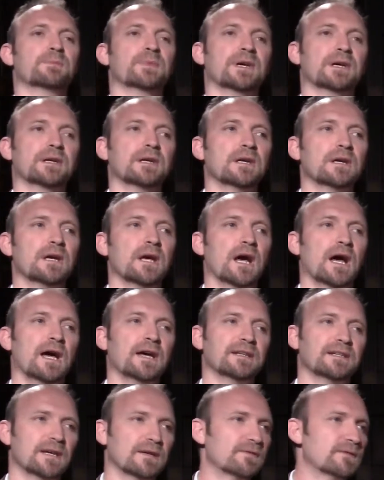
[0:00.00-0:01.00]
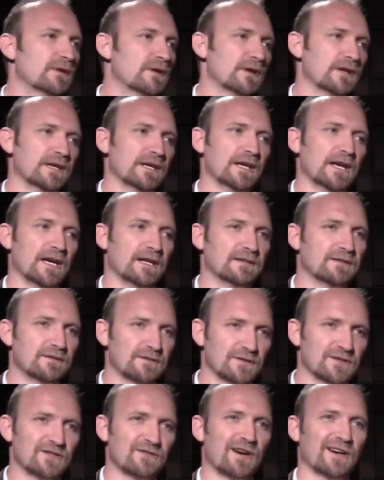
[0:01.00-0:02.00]
but I definitely had
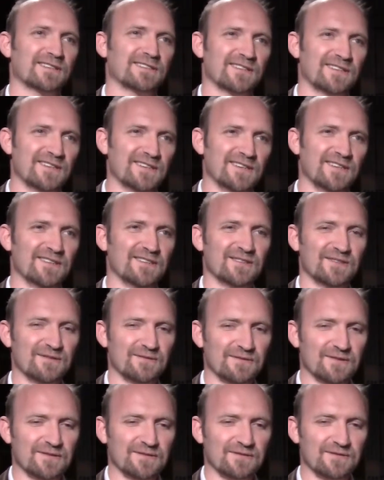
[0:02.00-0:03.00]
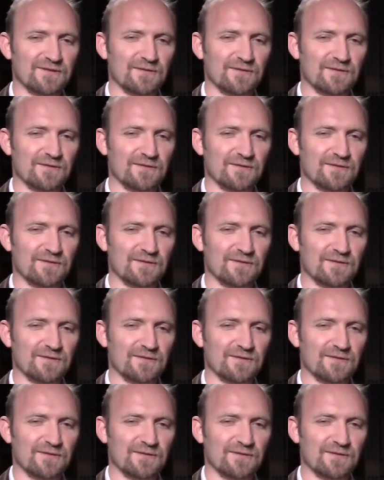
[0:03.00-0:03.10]
constructed it into a